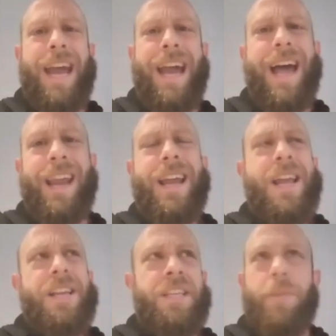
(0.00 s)
at
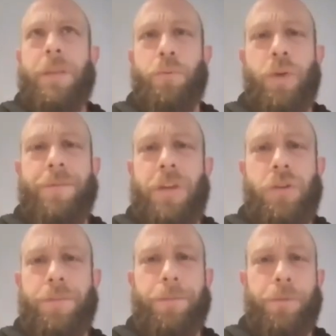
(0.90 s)
some of the
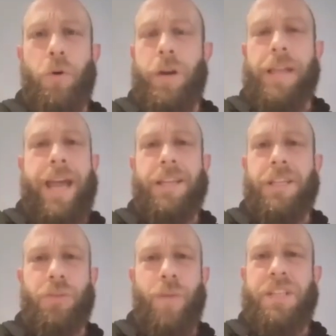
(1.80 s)
previews for Florida Atlantic of the
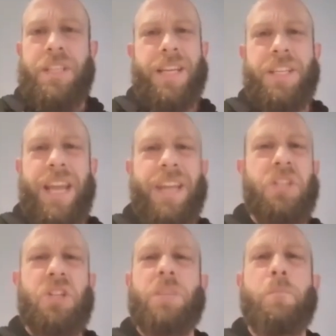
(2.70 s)
Sweet 16,
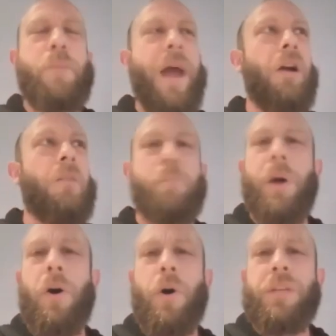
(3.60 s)
it's just bare
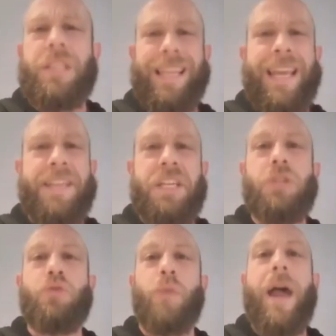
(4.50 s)
bones, lazy
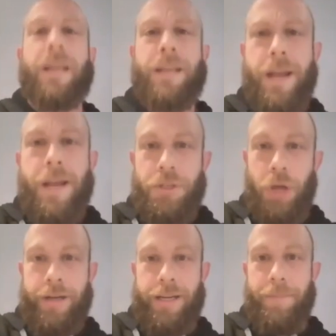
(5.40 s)
dreck
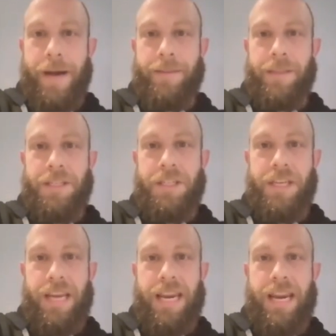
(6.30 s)
talking about this
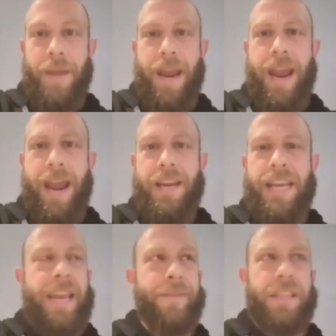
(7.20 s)
team and
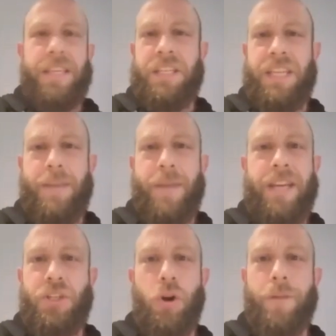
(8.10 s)
giving this team
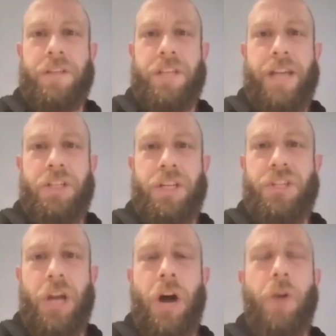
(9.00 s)
any sort of attention.
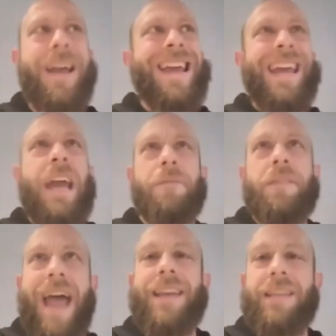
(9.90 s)
So if
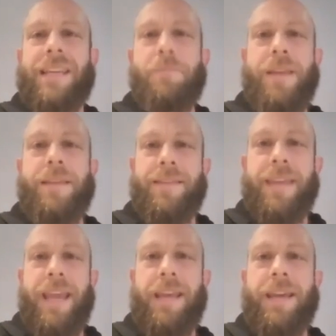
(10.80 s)
that can be the
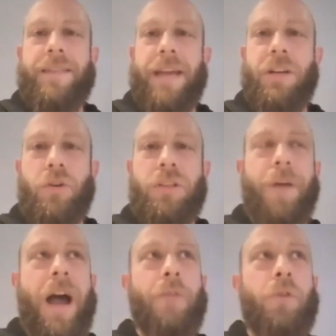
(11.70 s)
thing that goes
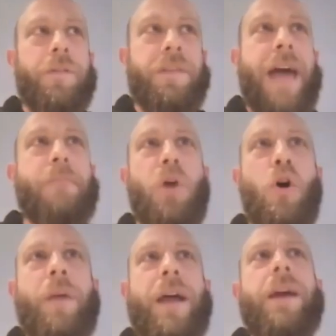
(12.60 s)
viral, that
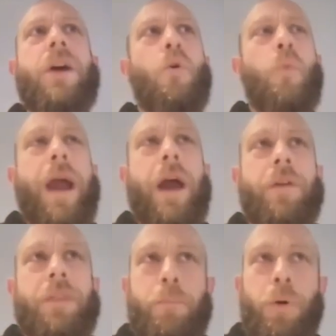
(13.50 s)
moment where
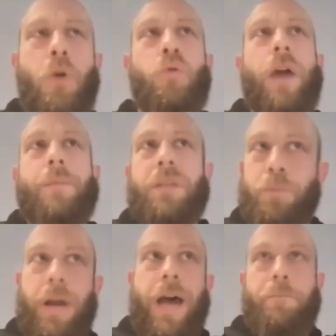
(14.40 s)
the program is
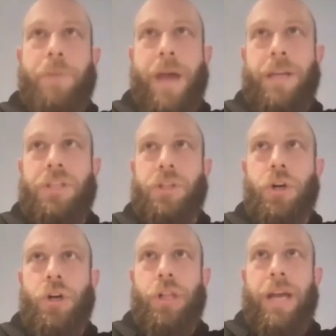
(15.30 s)
put on a
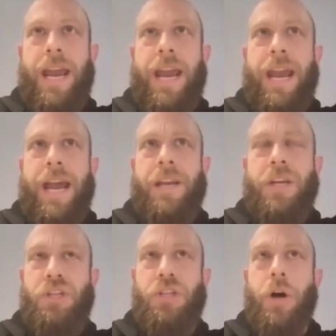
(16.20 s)
pedestal and
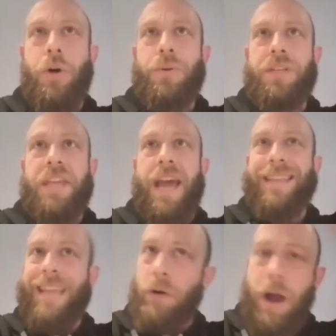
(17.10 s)
it shows that
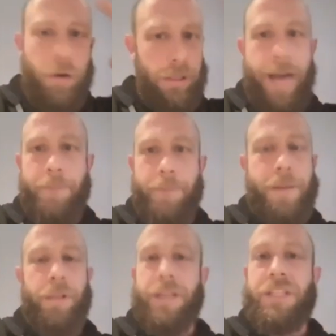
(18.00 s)
there are a lot of
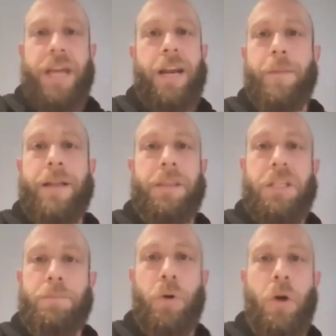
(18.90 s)
people excited about this
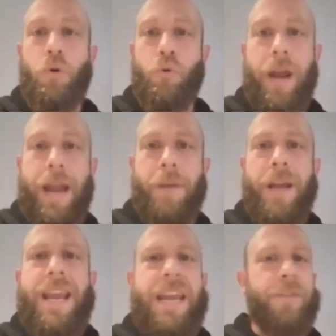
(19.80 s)
program program,
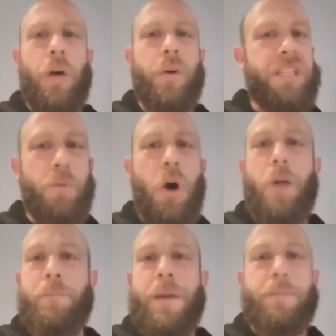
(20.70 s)
even though it's
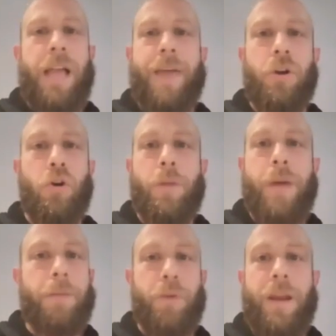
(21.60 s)
small. People haven't heard
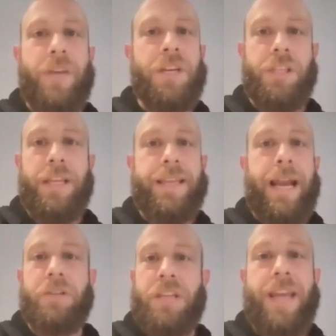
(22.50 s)
about it previously, then
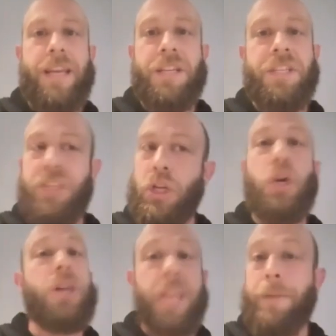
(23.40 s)
I'll take it because it's a
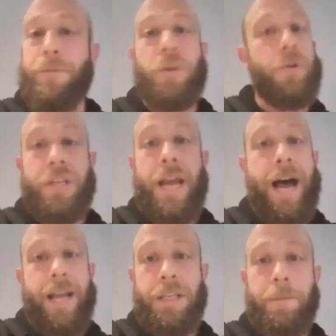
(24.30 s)
good thing for those
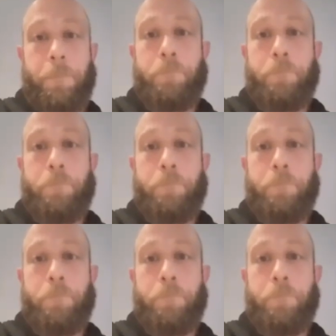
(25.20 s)
guys.